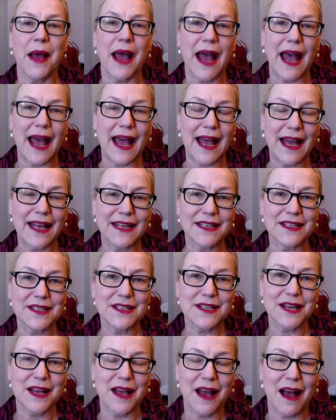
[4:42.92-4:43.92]
and
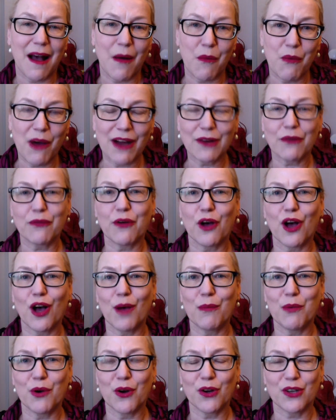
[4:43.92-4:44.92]
one of her
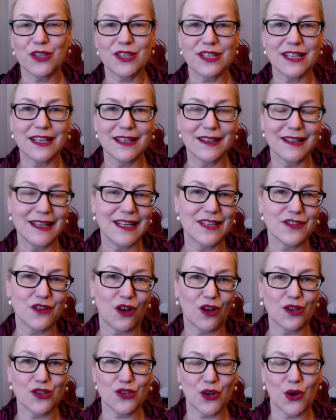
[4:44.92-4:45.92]
books is
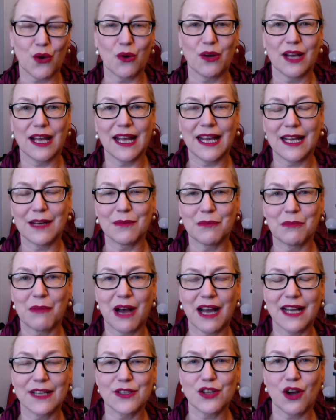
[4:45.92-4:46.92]
also in
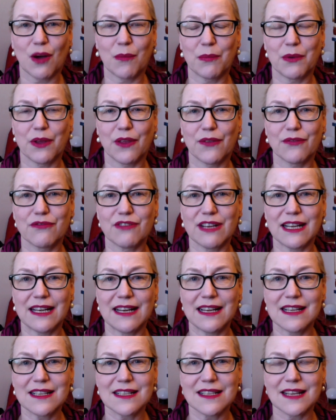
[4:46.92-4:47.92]
my top three
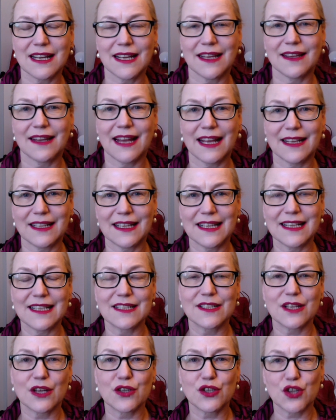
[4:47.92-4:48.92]
list, and that
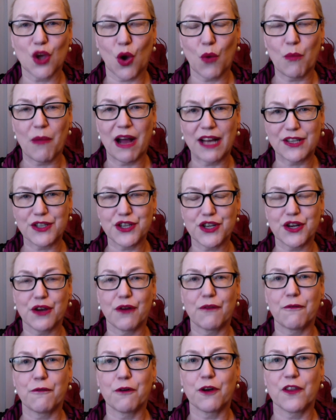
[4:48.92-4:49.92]
is So Much
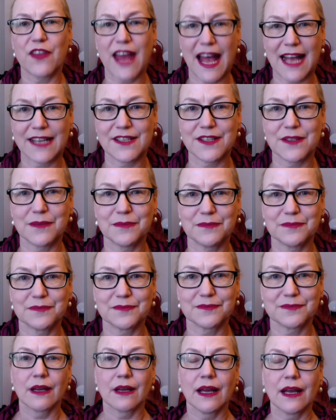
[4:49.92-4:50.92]
For That.
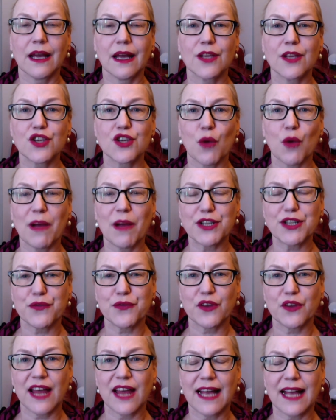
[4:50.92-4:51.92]
So Much
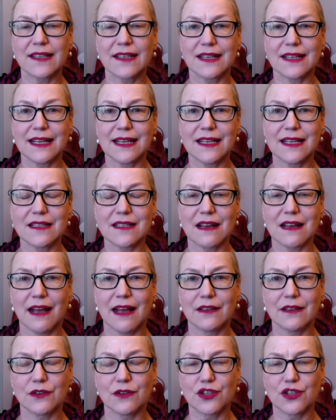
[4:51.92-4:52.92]
For That is
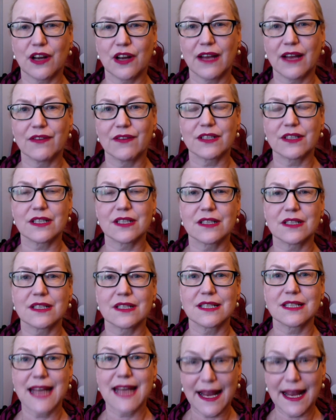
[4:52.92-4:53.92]
Lionel Shriver's
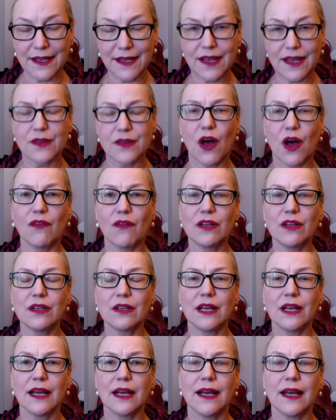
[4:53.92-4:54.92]
10th novel.
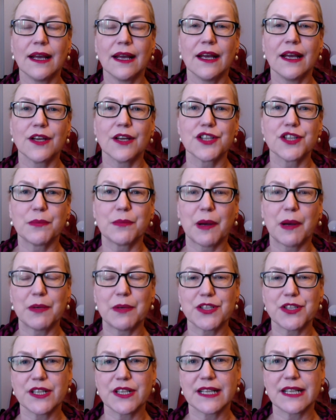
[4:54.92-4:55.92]
She
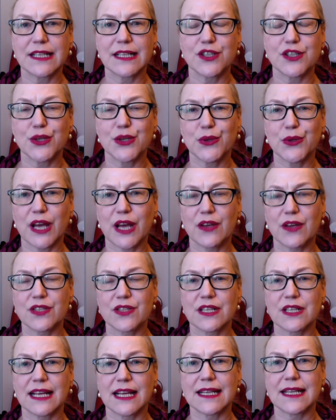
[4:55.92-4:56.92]
published it in
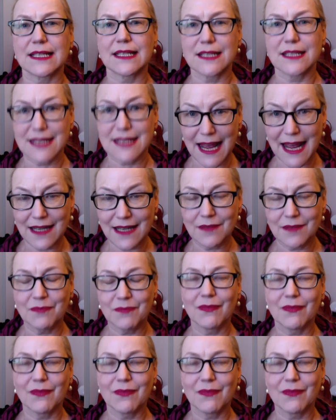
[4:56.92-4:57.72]
2010.